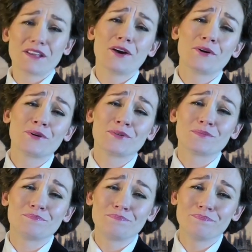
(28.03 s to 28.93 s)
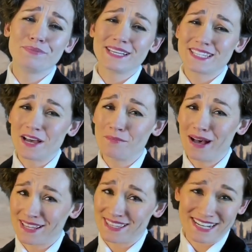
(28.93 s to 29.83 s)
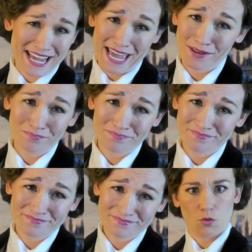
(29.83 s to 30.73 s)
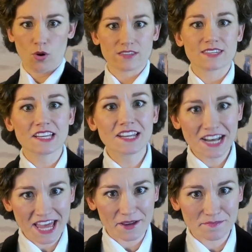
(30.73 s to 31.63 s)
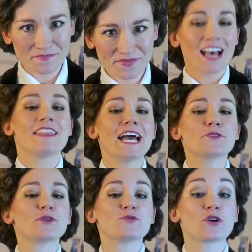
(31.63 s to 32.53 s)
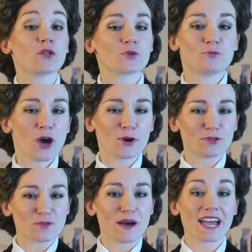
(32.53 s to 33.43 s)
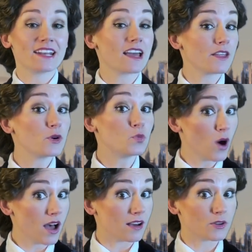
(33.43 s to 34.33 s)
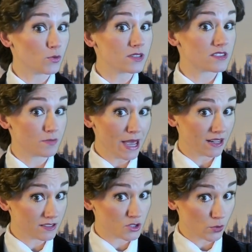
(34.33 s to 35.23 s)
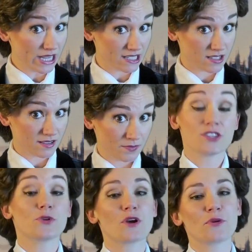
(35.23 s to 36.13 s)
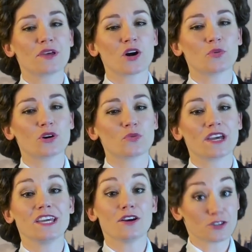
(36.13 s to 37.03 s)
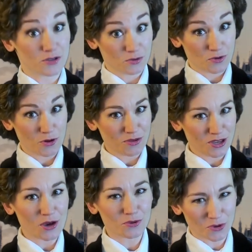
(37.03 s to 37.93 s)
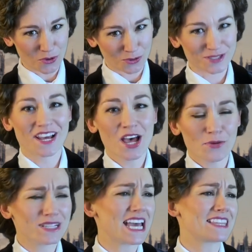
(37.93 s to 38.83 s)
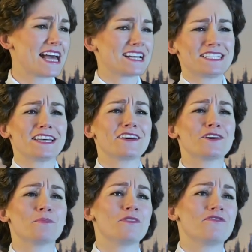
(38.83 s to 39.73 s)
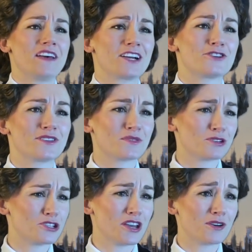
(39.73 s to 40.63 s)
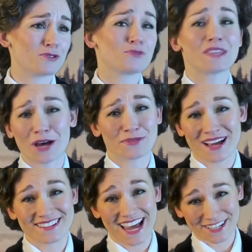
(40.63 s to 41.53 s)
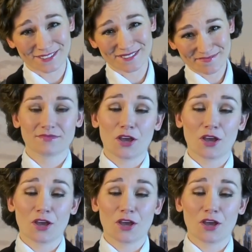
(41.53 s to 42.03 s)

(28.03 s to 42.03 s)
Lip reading: Oh, be some other name. What's in a name? That which we call a rose by any other word would smell as sweet. So Romeo would, were he not Romeo called, retain that dear perfection which he owes without that title.